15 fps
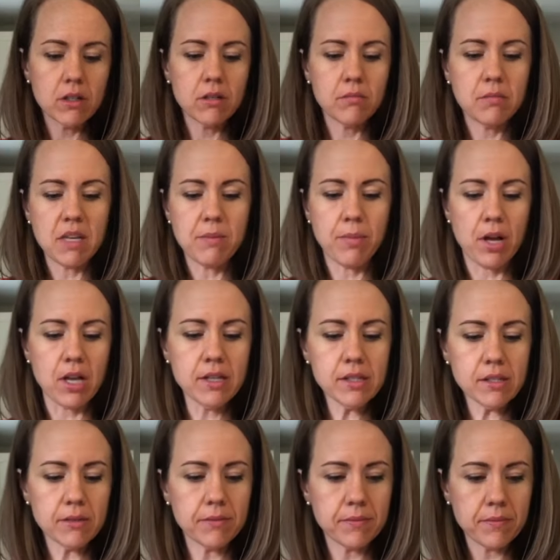meatballs,
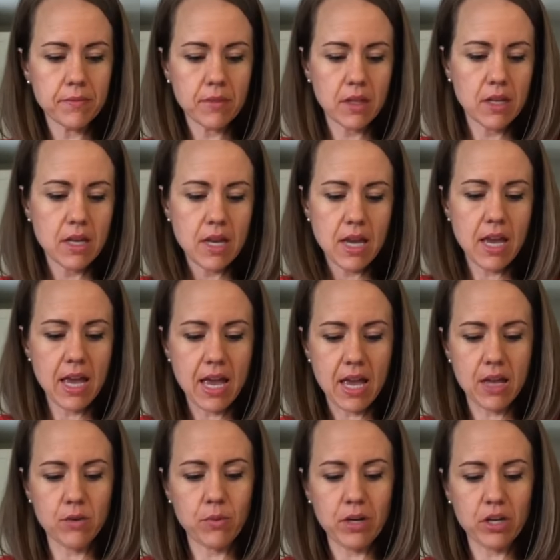
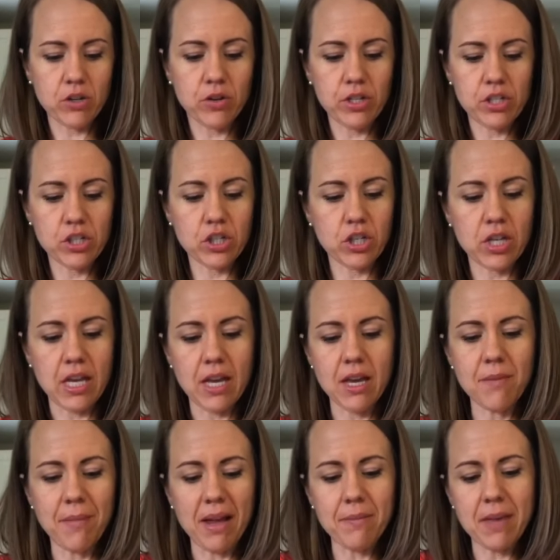and we are going to cook it. It
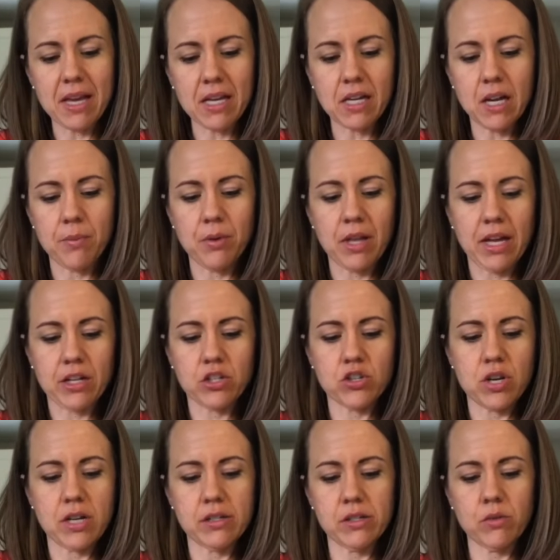might make a couple
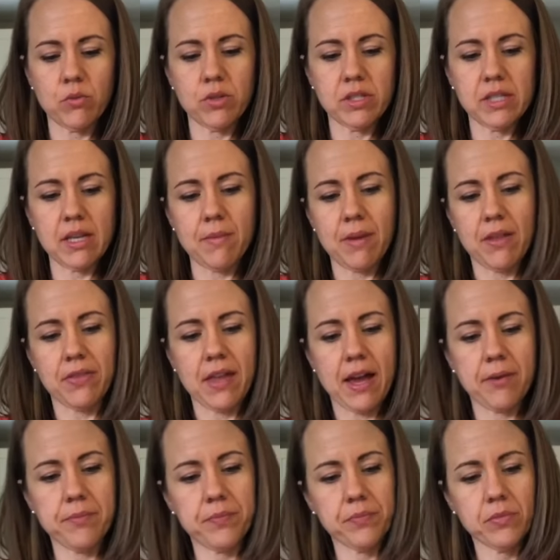extra, so we'll see about that.
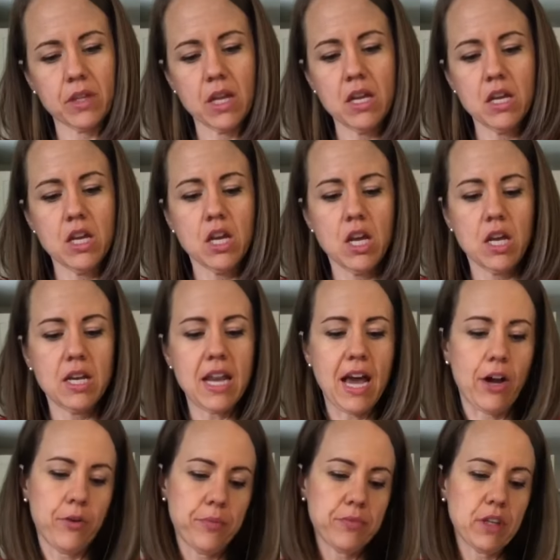Now,
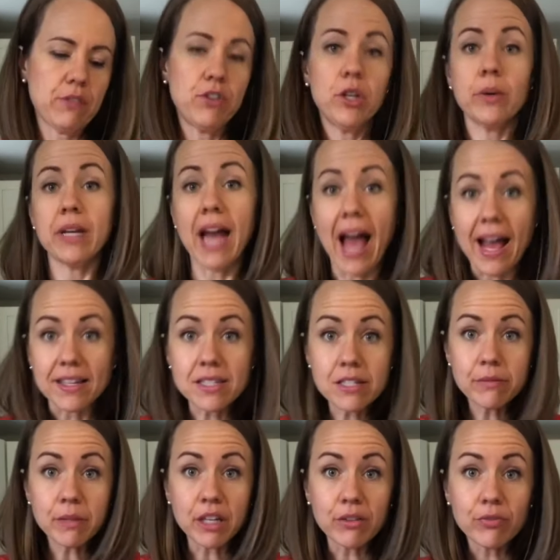if you had asked
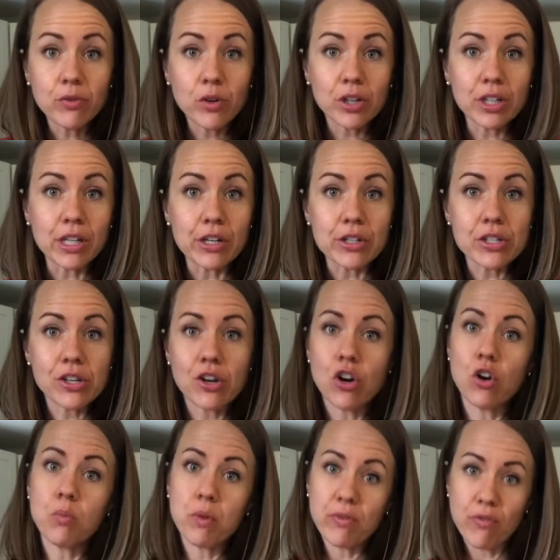me 4 years
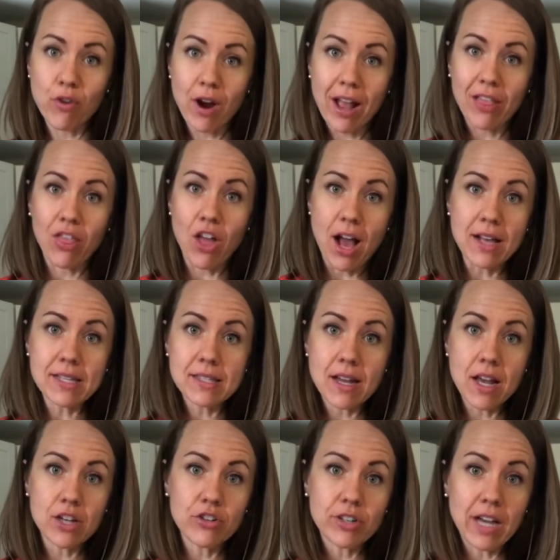ago, before I lost
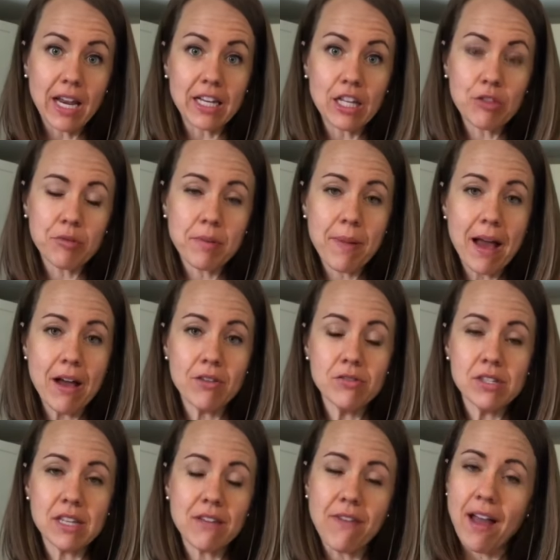193 pounds,
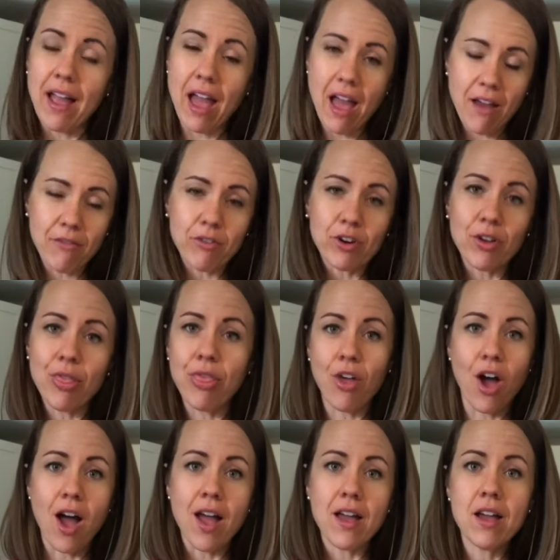if I ever
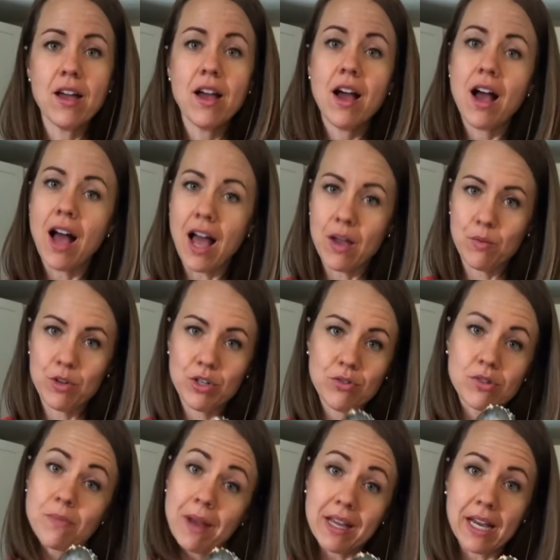thought I would use
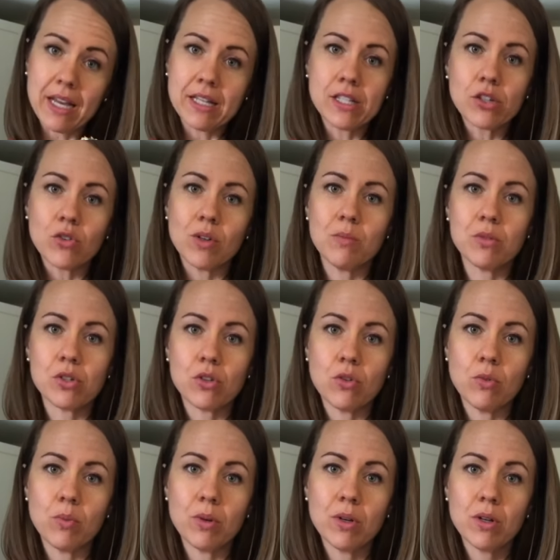my ice cream
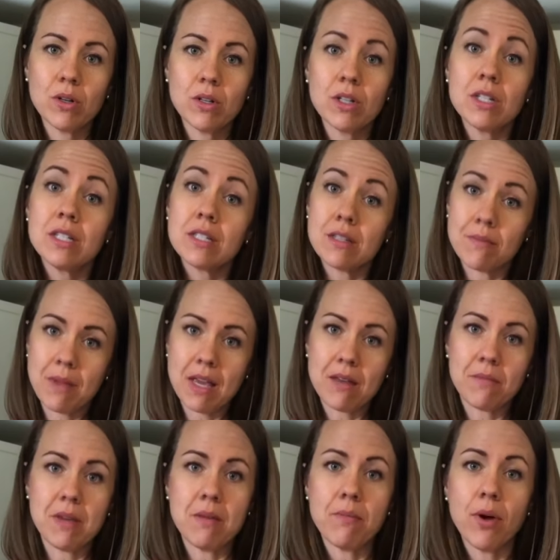scoop to make
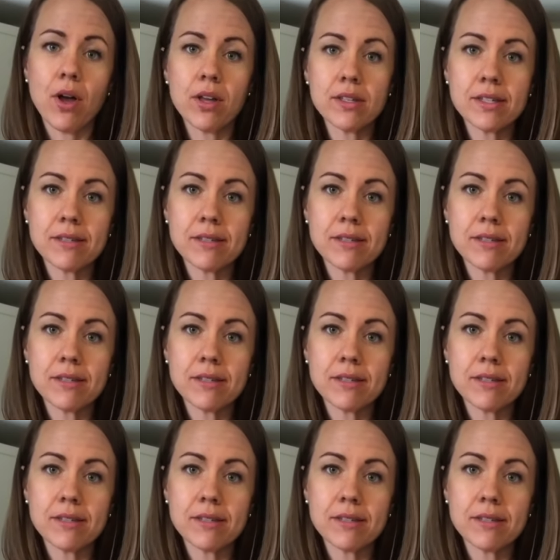meatballs,